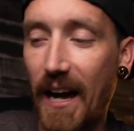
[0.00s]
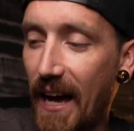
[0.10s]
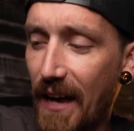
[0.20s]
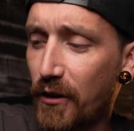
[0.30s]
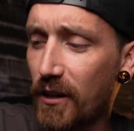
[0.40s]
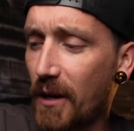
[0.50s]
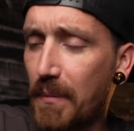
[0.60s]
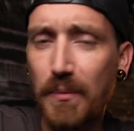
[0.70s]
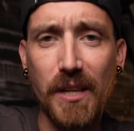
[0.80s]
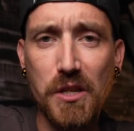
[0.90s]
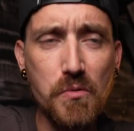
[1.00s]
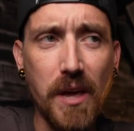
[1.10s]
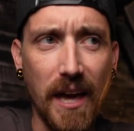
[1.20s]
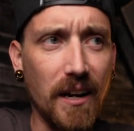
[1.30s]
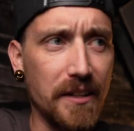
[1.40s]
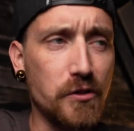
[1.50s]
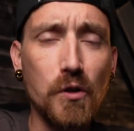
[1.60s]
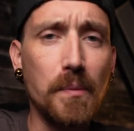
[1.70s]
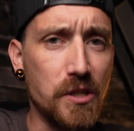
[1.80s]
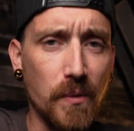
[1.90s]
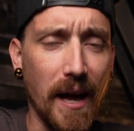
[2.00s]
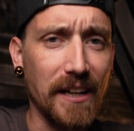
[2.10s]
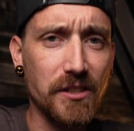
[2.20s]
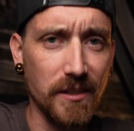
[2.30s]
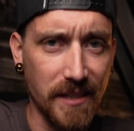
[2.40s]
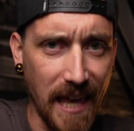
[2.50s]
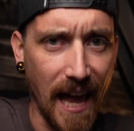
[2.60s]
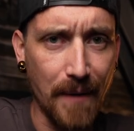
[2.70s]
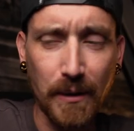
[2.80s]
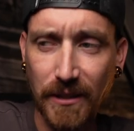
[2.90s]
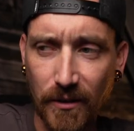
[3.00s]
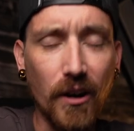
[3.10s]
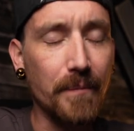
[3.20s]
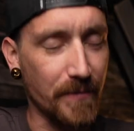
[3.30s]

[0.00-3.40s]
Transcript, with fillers: I've heard a lot of people say you cannot do, but you actually can, but there are,